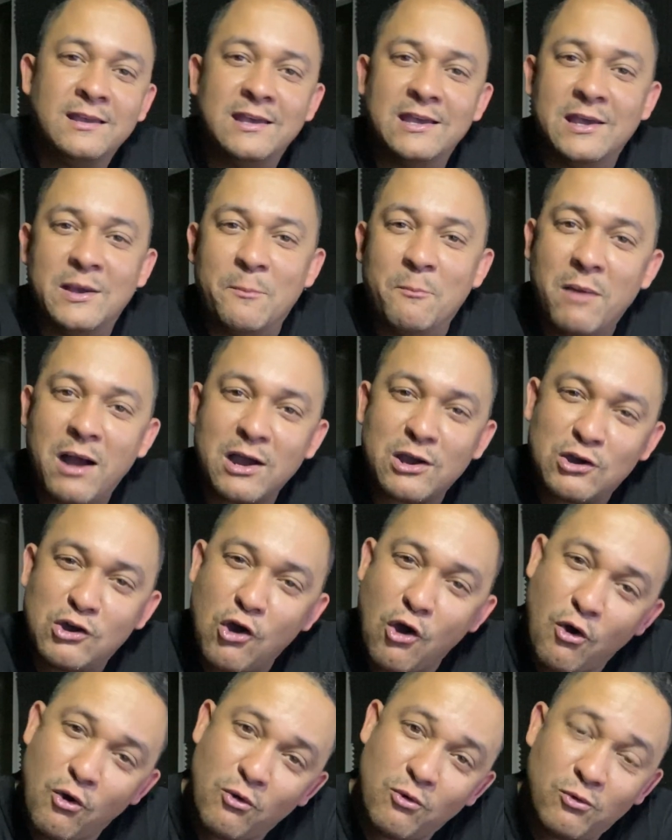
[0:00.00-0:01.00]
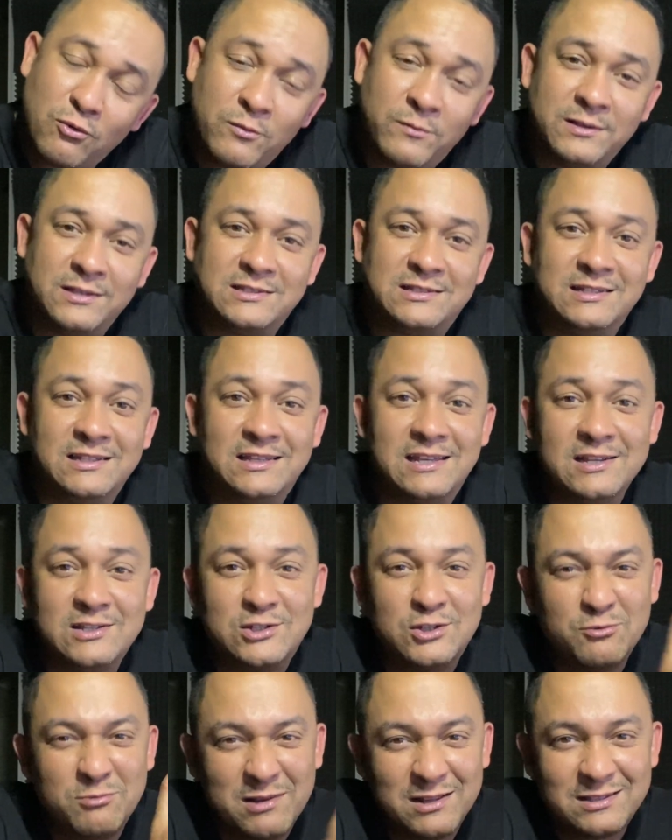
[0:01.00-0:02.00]
And my goal is to get
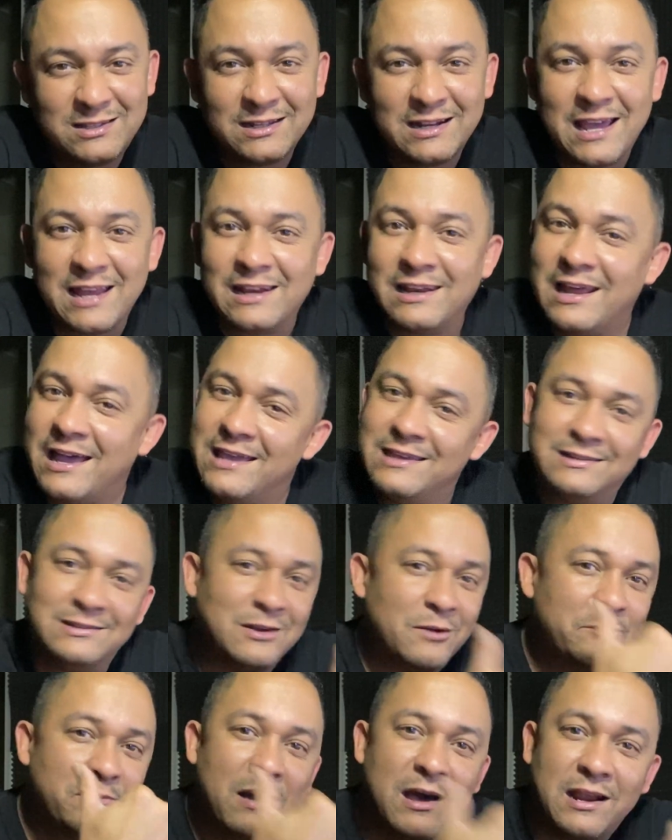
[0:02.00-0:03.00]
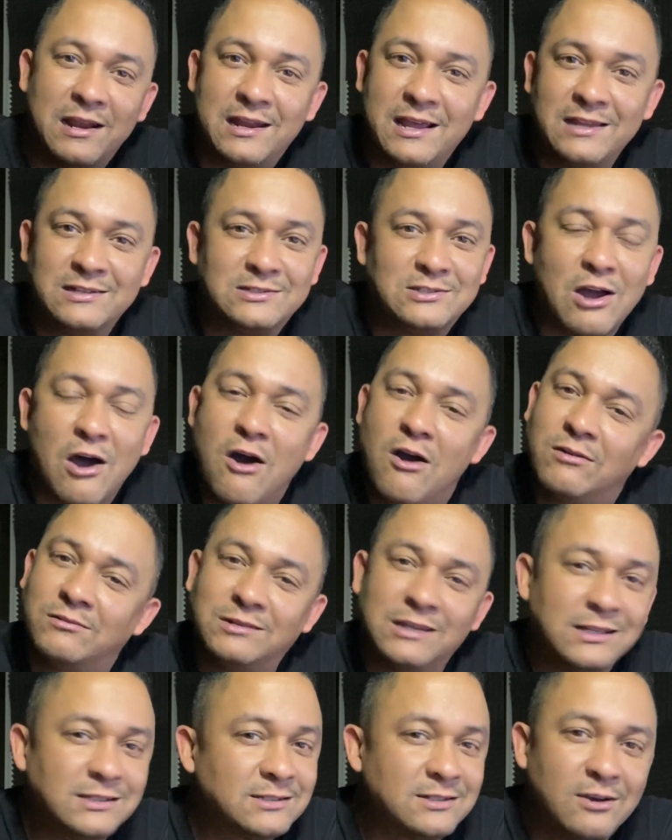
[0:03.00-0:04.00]
you into that light and up out of that dark.
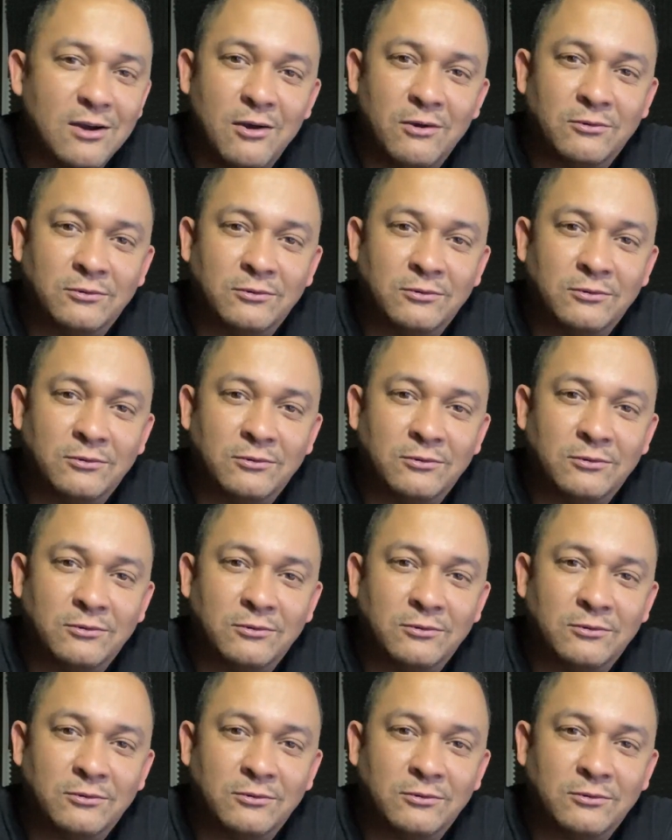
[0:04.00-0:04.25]
Let's go.